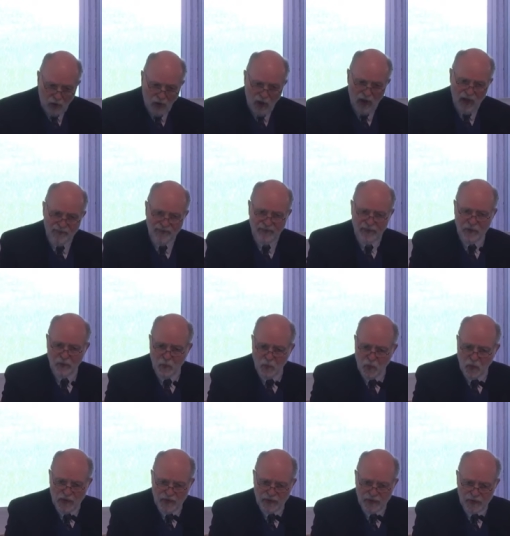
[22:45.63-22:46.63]

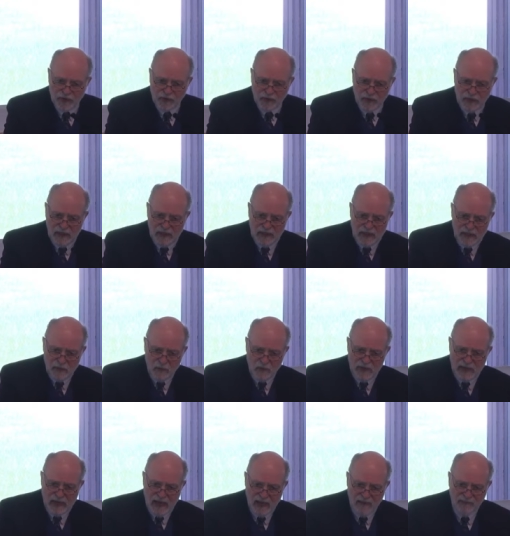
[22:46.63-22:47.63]
often with the Trinity,
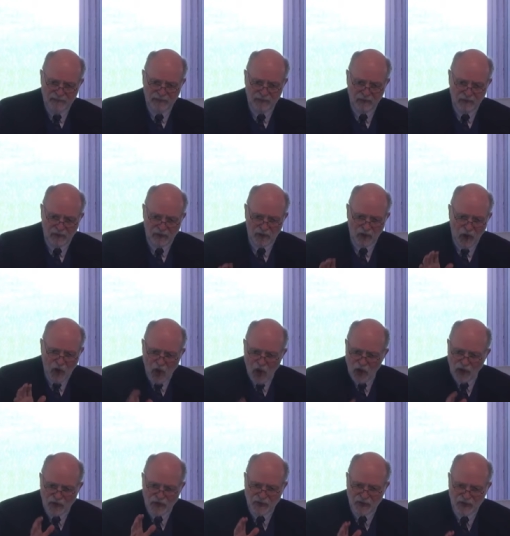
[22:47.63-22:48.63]
we have
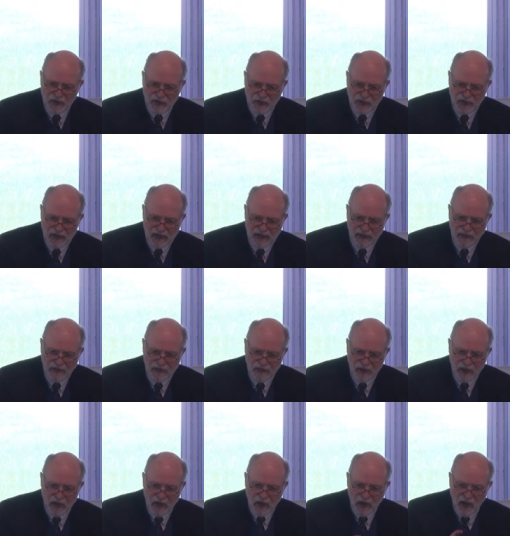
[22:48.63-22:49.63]
lost the
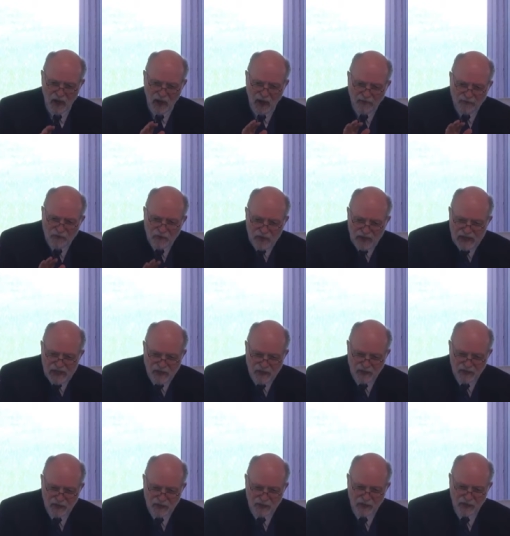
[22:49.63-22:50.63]
sense of
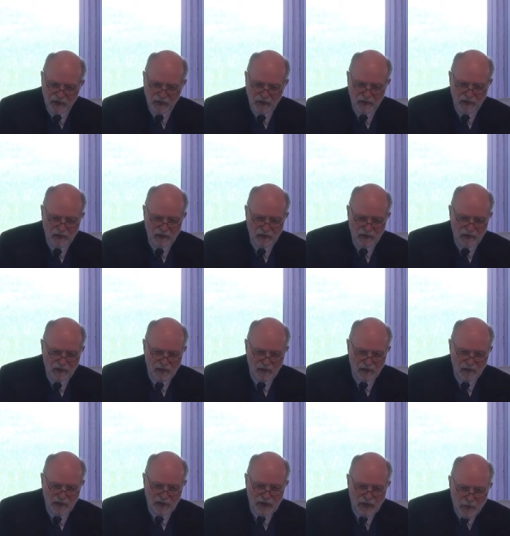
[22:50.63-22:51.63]
Jesus'
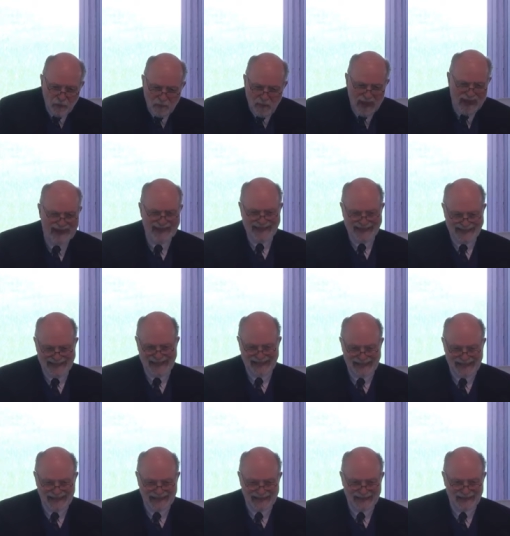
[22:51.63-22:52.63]
humanity.